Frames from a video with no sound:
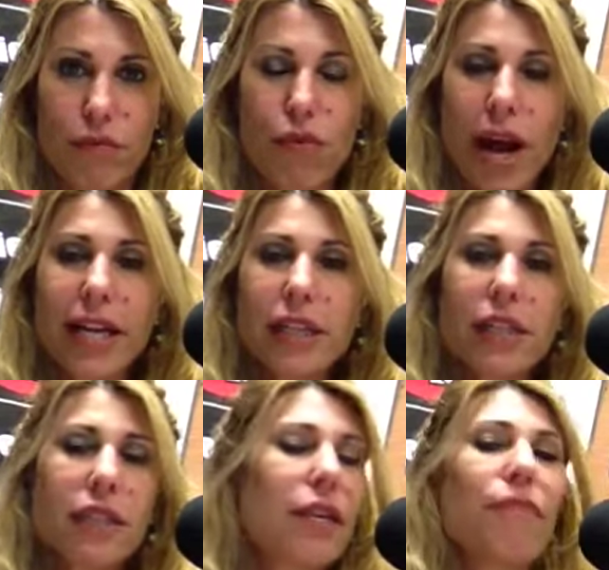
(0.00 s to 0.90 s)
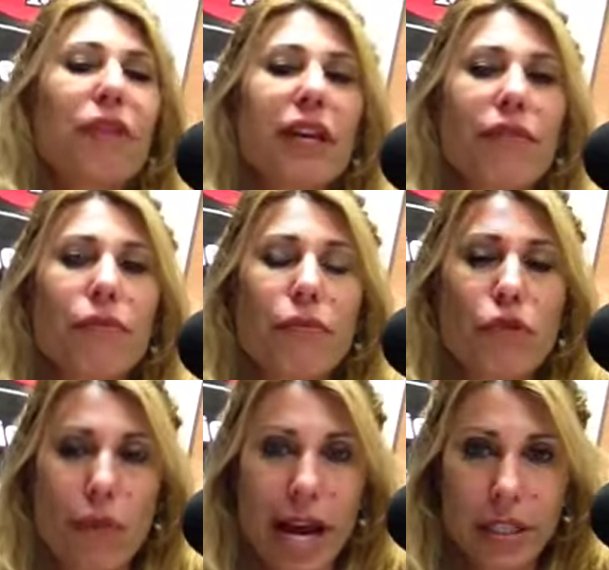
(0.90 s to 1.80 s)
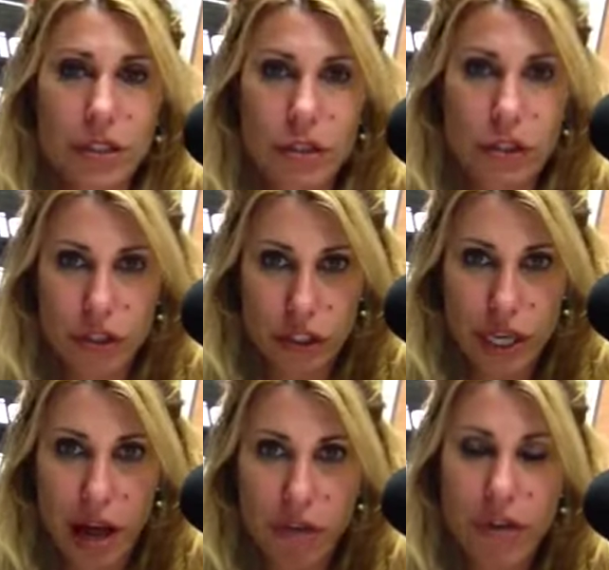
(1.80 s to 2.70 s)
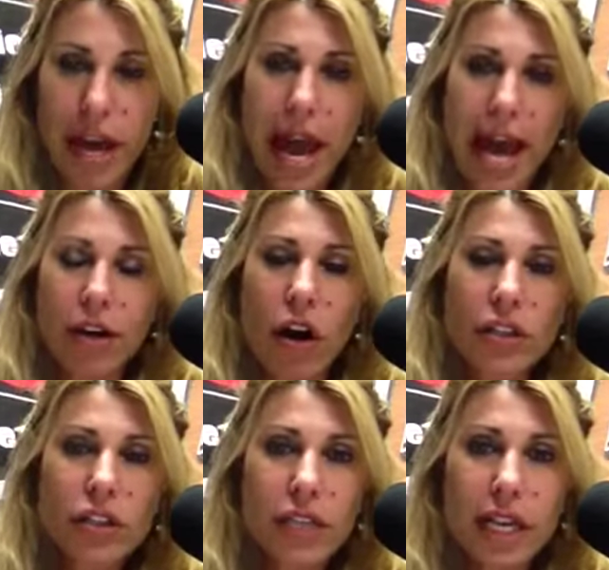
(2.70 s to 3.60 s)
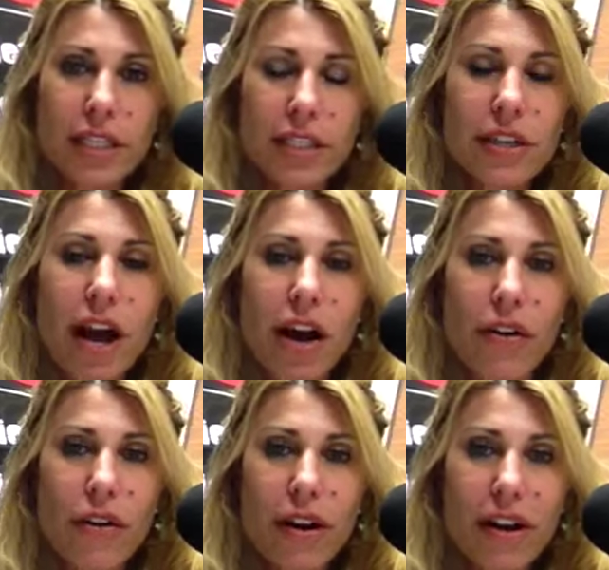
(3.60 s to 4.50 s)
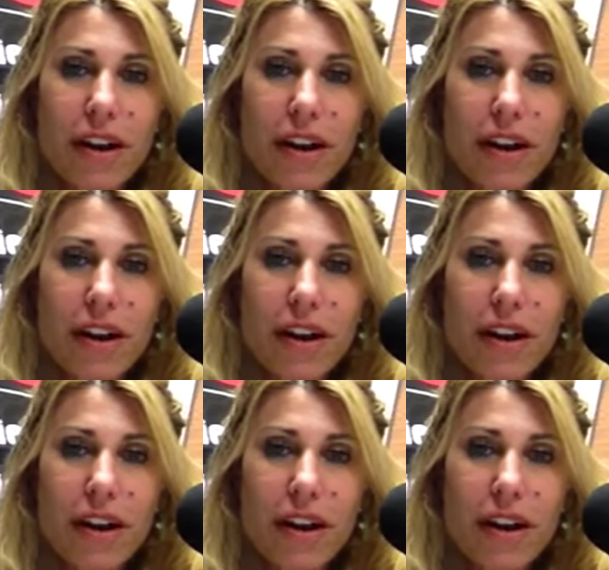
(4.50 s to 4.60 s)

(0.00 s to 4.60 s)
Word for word: Write a little something of gratitude to yourself and also let us know